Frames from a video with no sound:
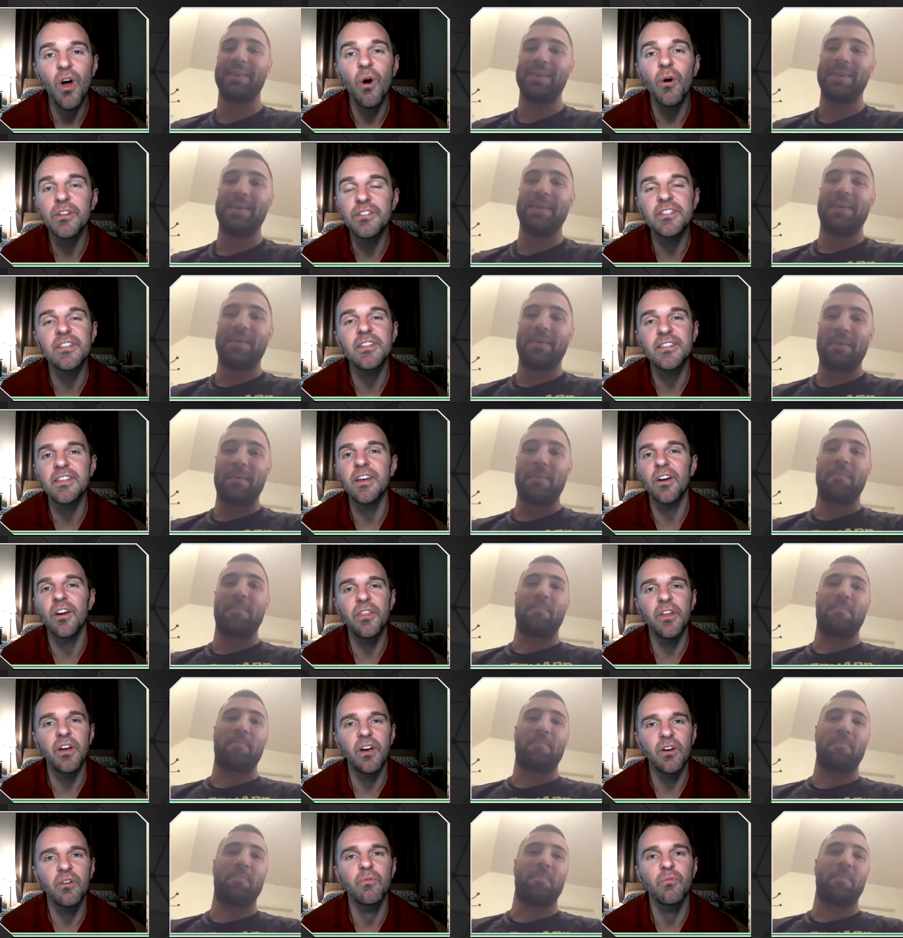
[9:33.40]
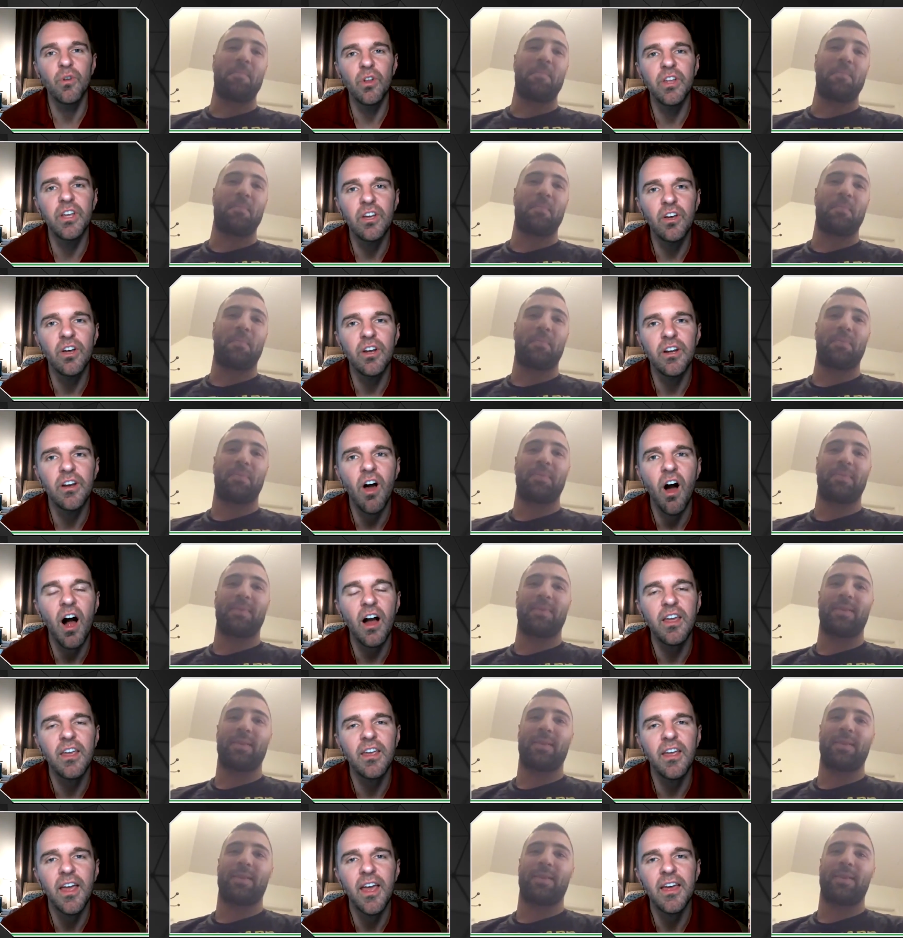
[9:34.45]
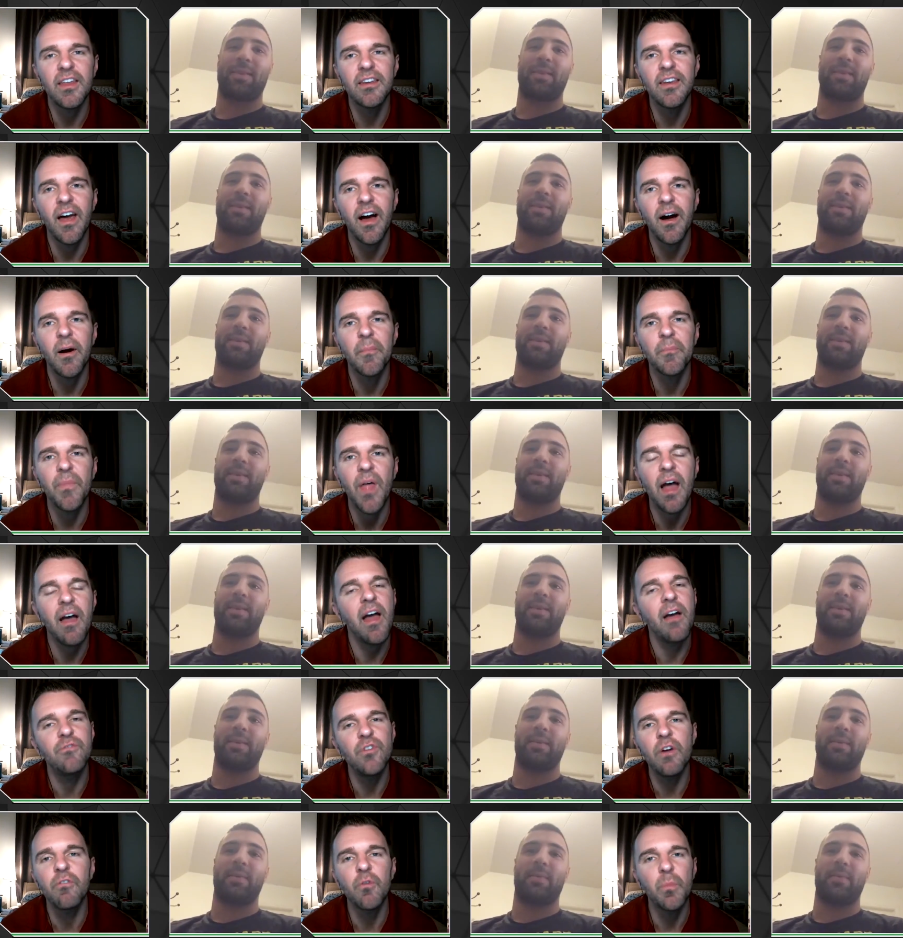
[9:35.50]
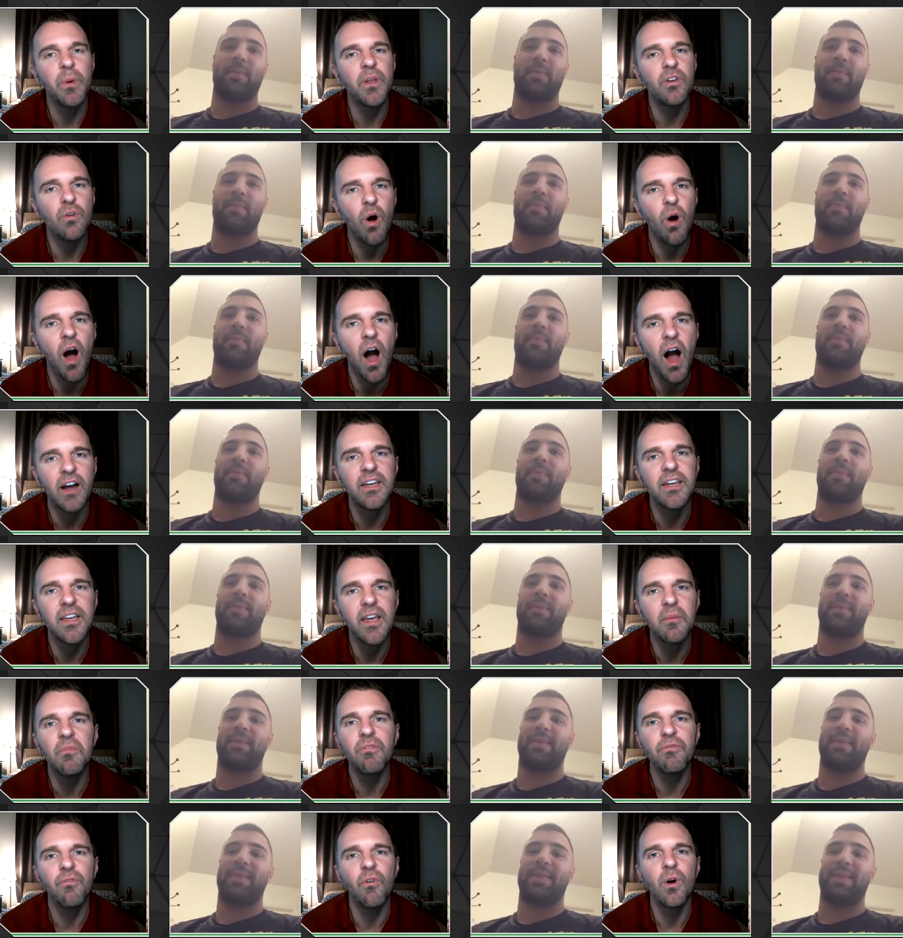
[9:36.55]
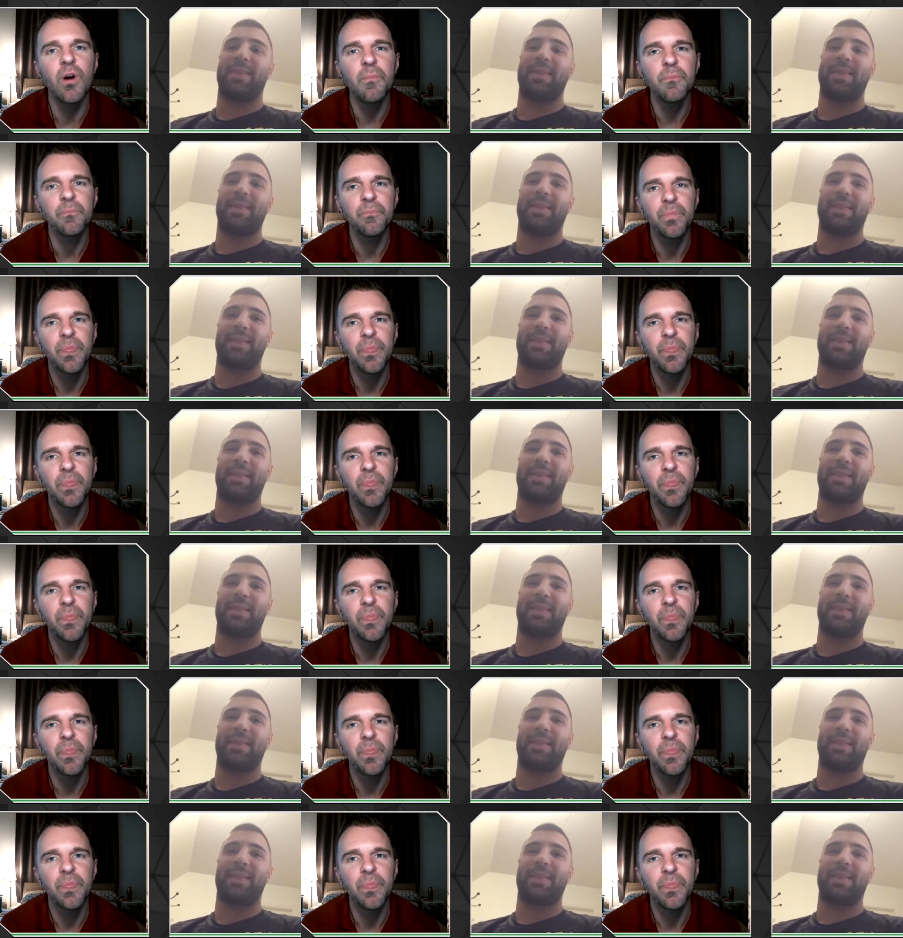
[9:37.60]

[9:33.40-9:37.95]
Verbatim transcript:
Speaker 1: No, it's it's they're they're really good in hockey. And um, have you ever been to a hockey game before?